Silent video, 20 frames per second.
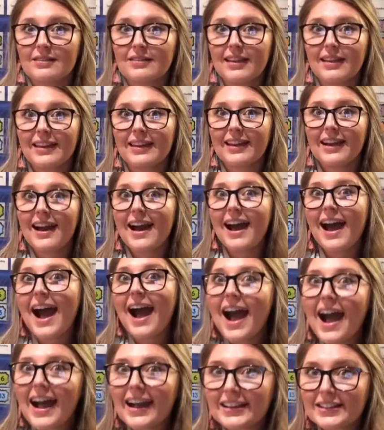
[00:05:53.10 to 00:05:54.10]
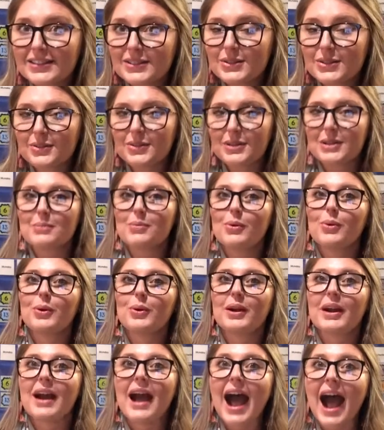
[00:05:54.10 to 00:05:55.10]
like ice cream
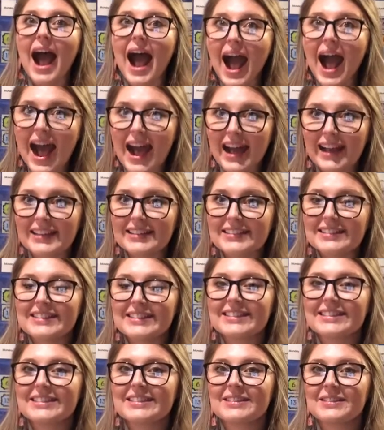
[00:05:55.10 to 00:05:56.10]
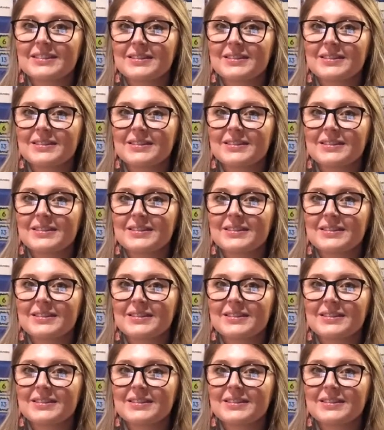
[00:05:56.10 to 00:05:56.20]
or ice.